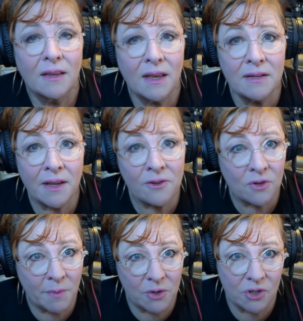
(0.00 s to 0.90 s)
Another
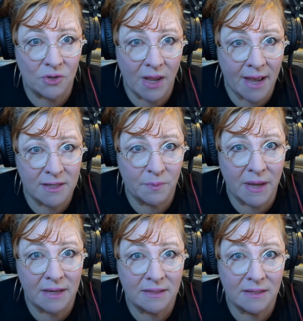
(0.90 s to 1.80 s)
emotional
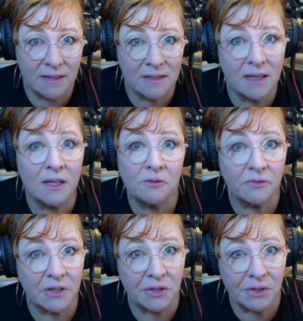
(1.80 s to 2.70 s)
aspect is
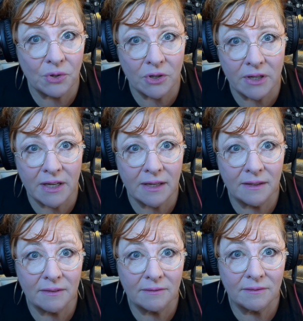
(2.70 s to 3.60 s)
inferiority,
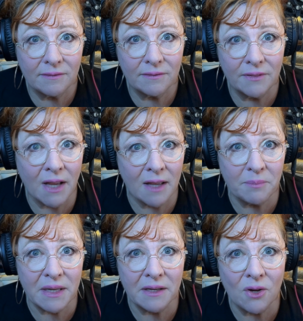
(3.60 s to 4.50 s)
not
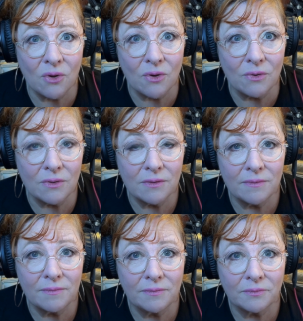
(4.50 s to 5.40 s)
being whole.
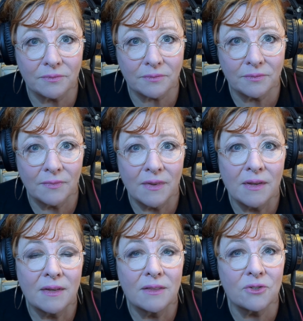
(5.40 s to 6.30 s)

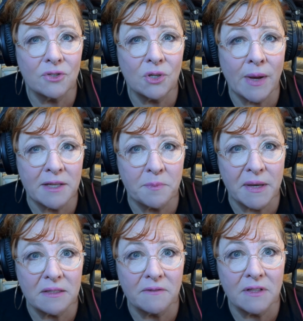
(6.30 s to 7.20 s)
There's two
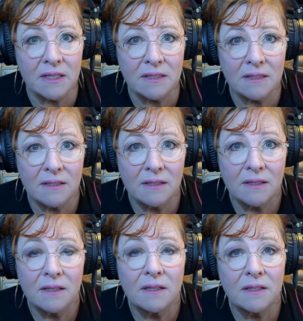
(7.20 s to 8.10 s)
aspects of this:
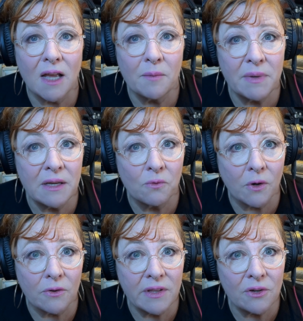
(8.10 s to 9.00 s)
not being
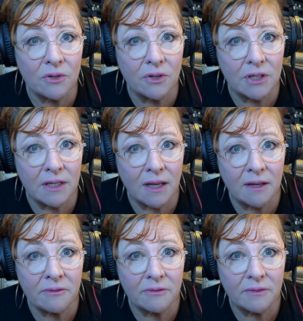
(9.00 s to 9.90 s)
worthy or good
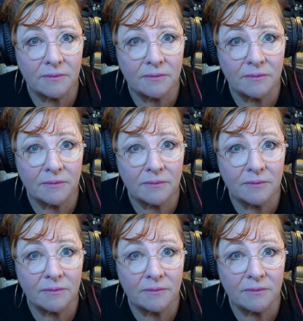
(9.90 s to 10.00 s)
enough,